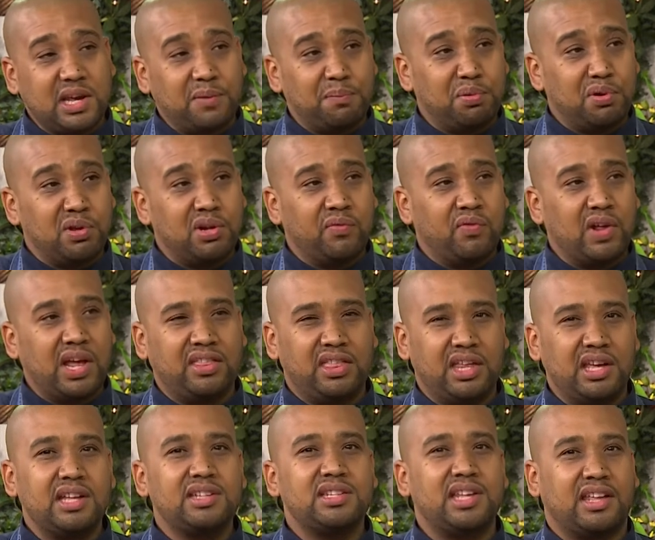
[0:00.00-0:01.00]
is that beautiful, I
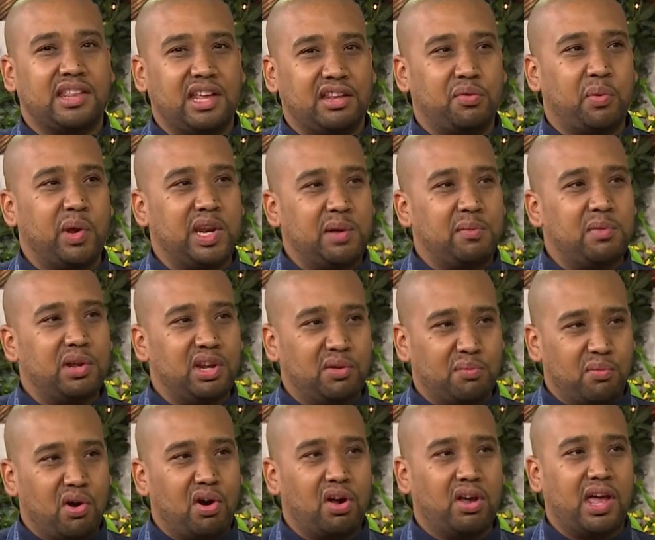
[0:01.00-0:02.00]
think it's like a 20
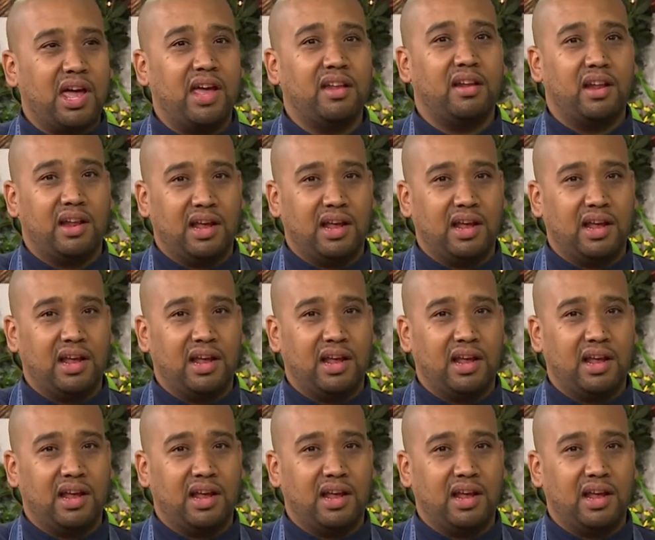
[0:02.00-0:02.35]
minute mark at